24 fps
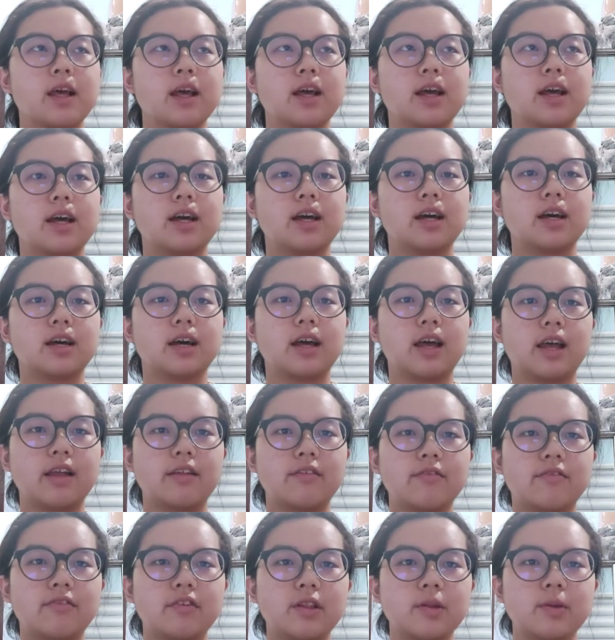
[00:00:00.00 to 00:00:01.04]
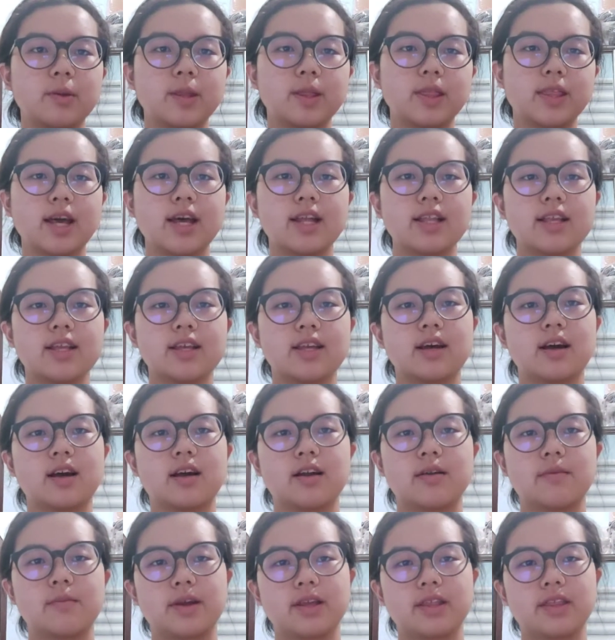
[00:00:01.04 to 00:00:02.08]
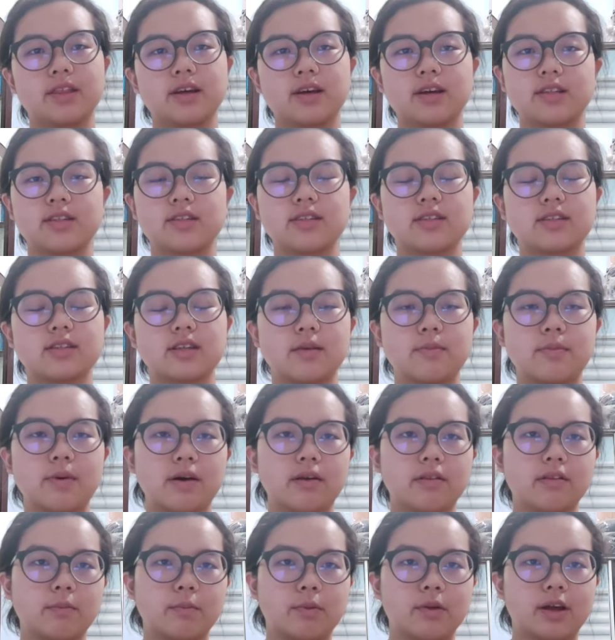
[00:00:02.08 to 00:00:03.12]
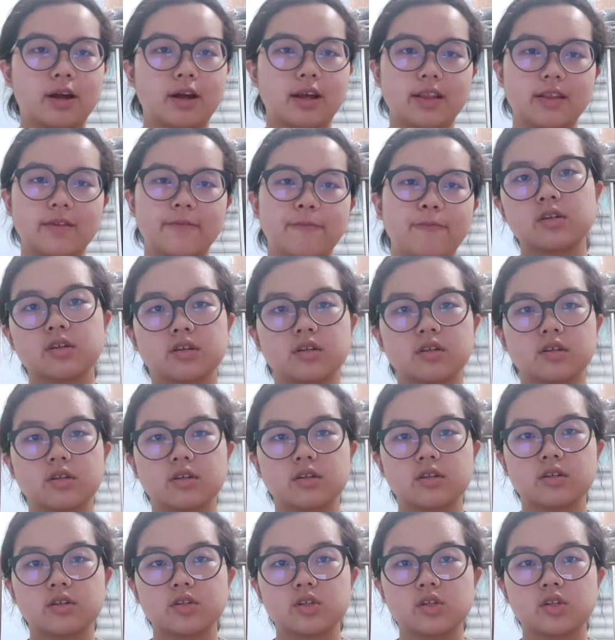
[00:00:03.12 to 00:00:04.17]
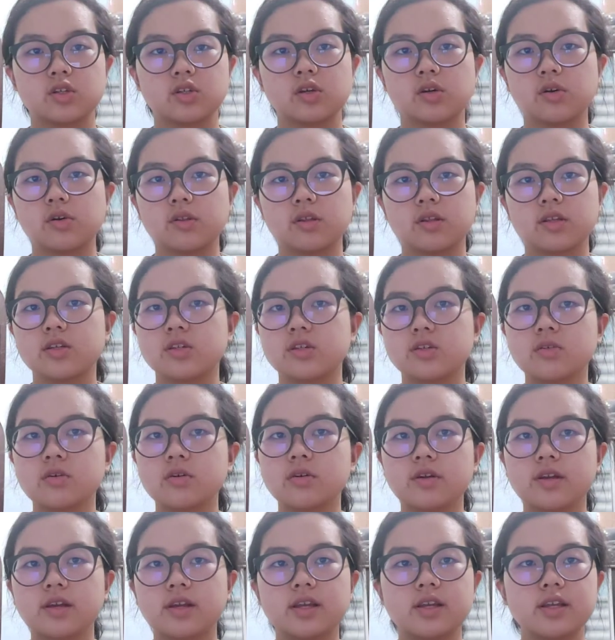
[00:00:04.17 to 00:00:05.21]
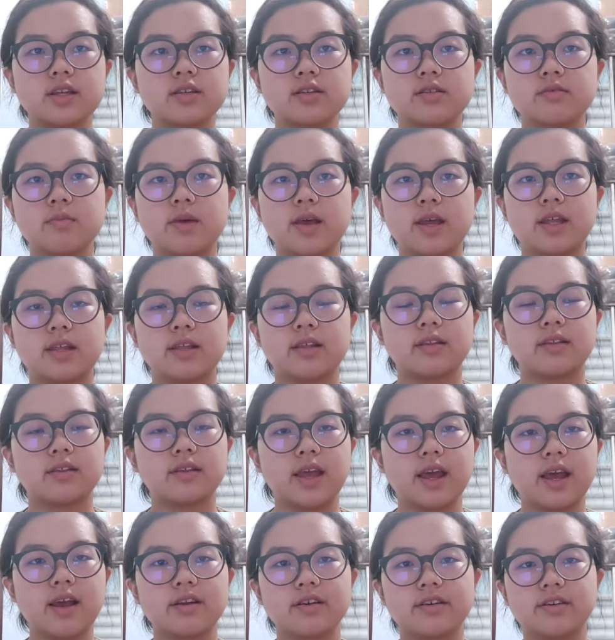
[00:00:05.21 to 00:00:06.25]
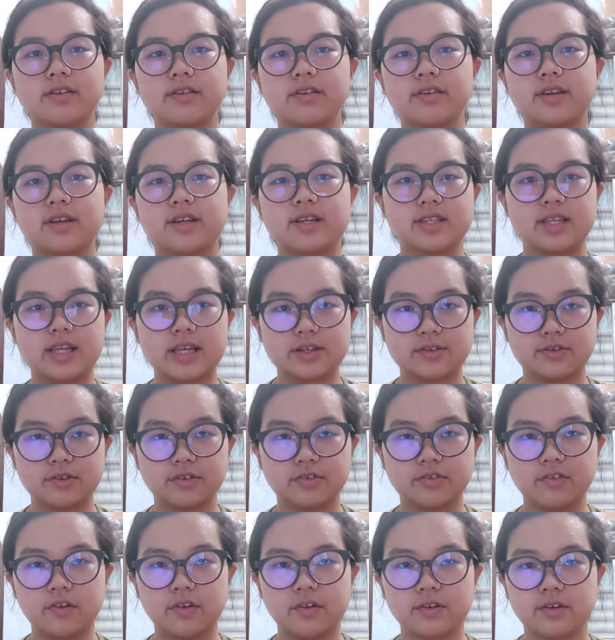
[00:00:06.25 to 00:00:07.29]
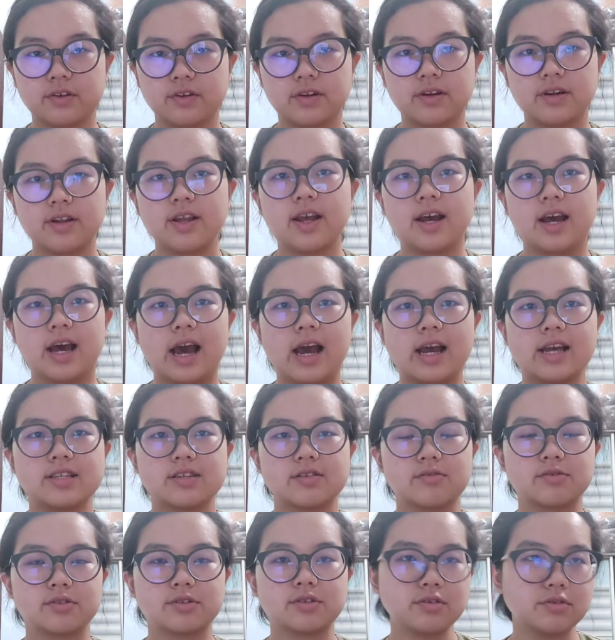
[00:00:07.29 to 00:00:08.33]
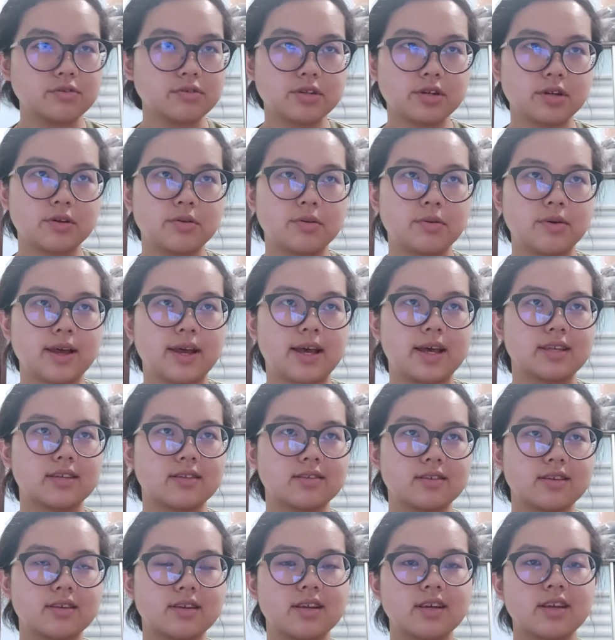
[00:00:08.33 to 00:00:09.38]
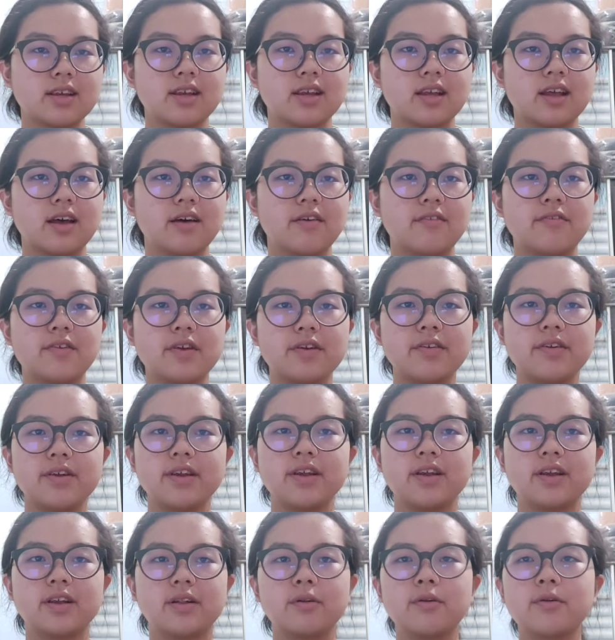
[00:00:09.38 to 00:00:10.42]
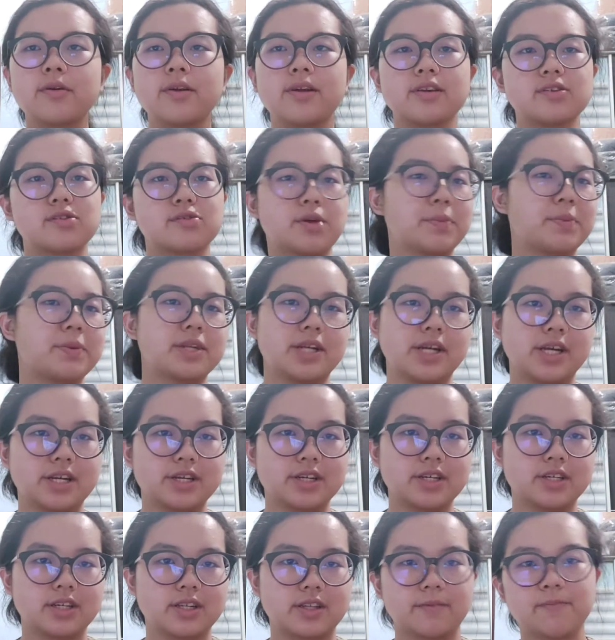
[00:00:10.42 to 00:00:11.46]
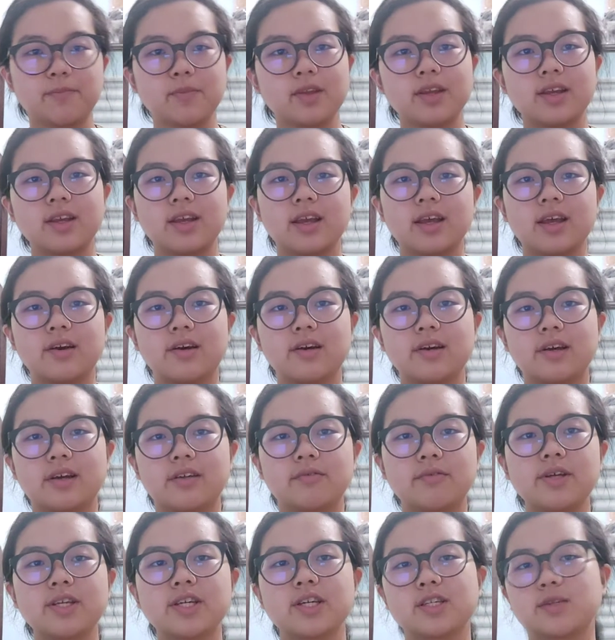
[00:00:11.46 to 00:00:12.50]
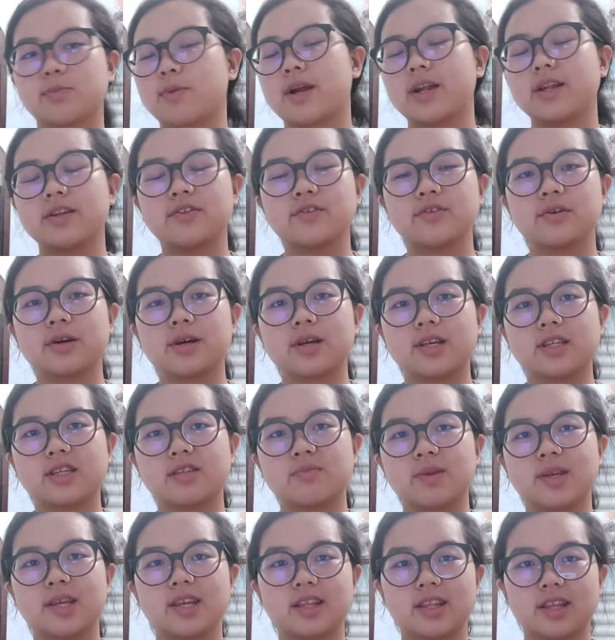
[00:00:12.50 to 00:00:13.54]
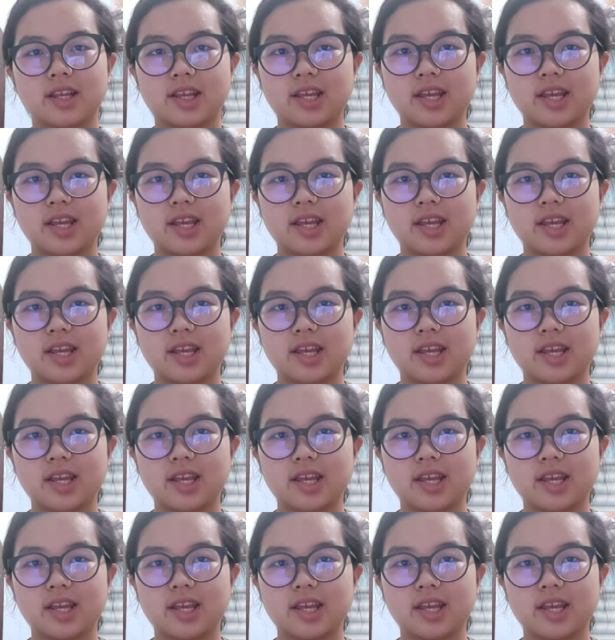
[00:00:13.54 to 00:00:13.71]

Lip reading: And following that are my thoughts about the plot. So the story's main character is Ezra Faulkner, a high school student who has a very glorious reputation, in which his pride and joy is being the